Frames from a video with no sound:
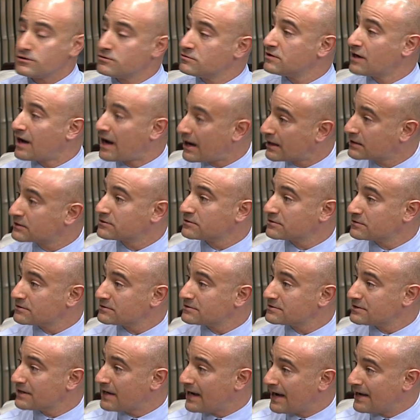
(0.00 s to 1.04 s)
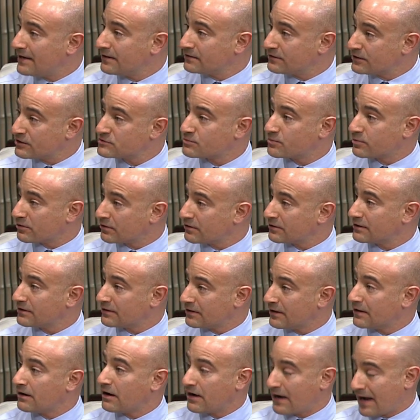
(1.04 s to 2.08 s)
the new doctors at Lynchburg,
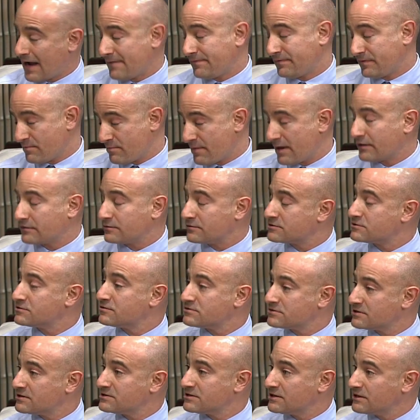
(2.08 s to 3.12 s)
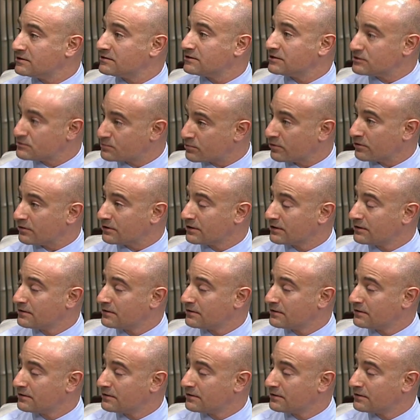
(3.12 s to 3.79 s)
uh, at the Medical Associates in Lynchburg.